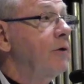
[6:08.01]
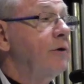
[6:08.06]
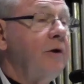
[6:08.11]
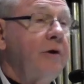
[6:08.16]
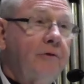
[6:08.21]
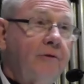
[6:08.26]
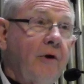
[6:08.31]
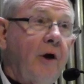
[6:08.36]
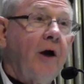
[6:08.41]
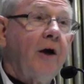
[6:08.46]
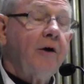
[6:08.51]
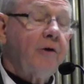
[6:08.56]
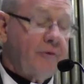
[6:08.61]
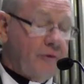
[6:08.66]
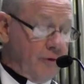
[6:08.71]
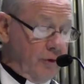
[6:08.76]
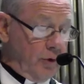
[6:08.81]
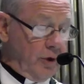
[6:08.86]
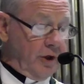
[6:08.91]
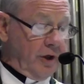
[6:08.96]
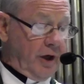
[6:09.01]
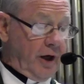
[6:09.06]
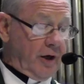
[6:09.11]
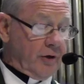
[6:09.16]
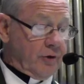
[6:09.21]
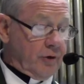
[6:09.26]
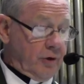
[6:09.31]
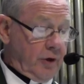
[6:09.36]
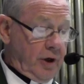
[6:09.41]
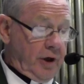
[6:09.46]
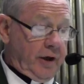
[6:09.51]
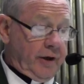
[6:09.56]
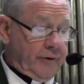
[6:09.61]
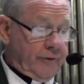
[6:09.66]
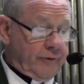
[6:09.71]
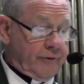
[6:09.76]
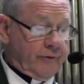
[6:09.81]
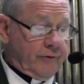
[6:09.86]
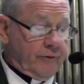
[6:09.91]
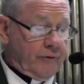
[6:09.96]
desires to encounter
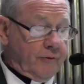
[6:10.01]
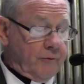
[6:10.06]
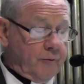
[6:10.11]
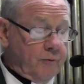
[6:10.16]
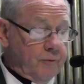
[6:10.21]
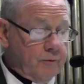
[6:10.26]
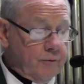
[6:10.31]
us.